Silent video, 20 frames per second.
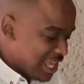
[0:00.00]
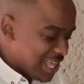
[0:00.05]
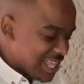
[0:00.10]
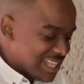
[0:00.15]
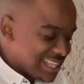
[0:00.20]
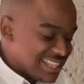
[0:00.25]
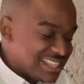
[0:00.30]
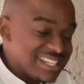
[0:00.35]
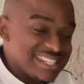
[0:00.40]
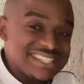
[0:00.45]

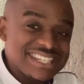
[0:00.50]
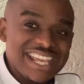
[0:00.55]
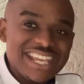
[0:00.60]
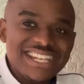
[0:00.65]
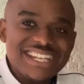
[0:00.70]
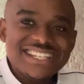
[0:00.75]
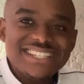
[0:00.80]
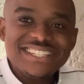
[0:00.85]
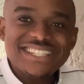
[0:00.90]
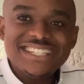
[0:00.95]
This
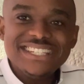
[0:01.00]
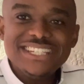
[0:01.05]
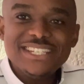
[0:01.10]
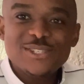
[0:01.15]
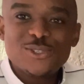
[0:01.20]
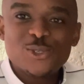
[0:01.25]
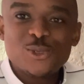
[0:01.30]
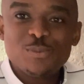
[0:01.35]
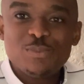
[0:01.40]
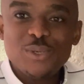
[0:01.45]
energy needs
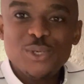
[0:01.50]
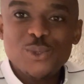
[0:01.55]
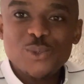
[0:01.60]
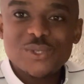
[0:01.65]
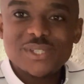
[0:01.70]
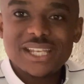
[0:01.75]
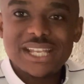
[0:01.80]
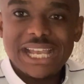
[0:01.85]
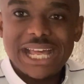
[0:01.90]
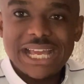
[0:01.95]
to be
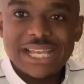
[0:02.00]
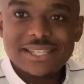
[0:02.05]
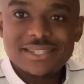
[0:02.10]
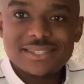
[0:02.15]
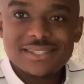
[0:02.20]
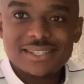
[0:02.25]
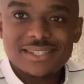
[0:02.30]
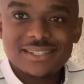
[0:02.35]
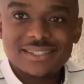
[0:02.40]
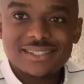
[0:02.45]
utilized.
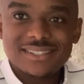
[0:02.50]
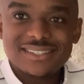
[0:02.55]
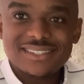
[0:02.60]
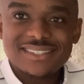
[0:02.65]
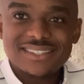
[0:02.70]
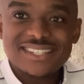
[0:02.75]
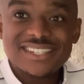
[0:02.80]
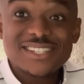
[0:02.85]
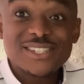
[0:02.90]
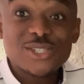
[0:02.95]

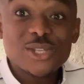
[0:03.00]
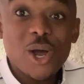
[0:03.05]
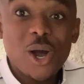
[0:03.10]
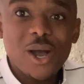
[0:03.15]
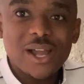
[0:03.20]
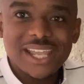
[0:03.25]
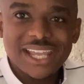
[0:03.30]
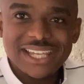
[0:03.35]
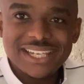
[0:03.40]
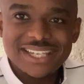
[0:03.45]
This
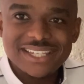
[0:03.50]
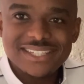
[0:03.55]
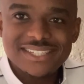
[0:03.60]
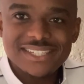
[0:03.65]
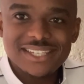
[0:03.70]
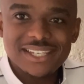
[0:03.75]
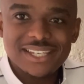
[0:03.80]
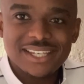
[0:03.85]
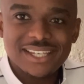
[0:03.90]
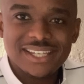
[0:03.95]
dark energy,
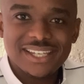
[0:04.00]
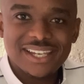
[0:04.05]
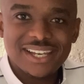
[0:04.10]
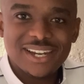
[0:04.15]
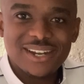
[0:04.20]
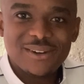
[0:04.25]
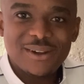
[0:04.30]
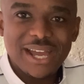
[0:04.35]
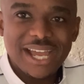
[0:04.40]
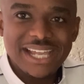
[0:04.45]

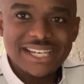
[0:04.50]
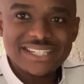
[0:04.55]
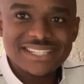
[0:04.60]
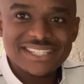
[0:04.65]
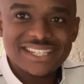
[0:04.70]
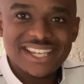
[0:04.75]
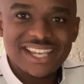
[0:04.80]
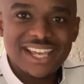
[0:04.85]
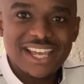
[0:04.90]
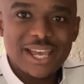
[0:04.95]
right?
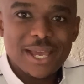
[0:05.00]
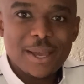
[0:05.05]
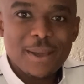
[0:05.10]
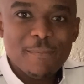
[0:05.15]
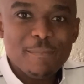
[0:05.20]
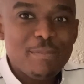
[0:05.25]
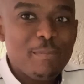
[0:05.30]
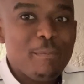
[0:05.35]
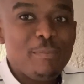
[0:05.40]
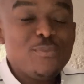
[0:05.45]

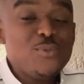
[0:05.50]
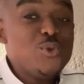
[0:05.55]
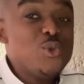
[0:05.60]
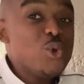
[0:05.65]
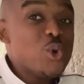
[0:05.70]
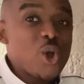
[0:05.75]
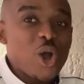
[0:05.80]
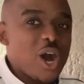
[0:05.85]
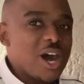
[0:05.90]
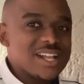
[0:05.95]
You
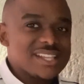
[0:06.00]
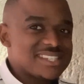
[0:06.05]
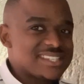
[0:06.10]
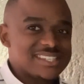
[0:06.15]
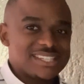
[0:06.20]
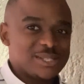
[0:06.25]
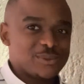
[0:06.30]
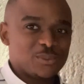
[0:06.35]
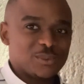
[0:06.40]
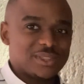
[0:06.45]
can't
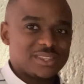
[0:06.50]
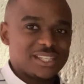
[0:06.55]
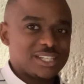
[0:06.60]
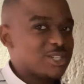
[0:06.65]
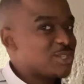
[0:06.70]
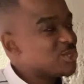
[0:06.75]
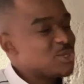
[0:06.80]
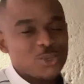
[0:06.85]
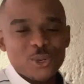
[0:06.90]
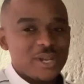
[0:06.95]
sit with it because
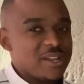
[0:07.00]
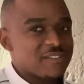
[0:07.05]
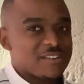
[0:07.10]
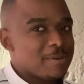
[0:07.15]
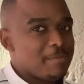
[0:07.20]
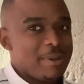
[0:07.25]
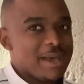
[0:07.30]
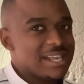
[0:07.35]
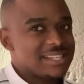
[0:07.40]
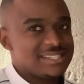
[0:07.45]
you don't have
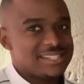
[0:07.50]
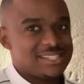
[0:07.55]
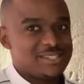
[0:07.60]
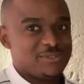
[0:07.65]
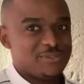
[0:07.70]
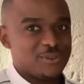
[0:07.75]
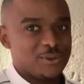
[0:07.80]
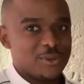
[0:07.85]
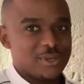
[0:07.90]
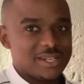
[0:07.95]
capacity
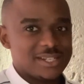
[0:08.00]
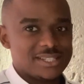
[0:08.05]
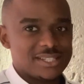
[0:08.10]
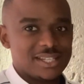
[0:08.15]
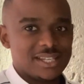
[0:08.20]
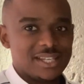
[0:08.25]
for it.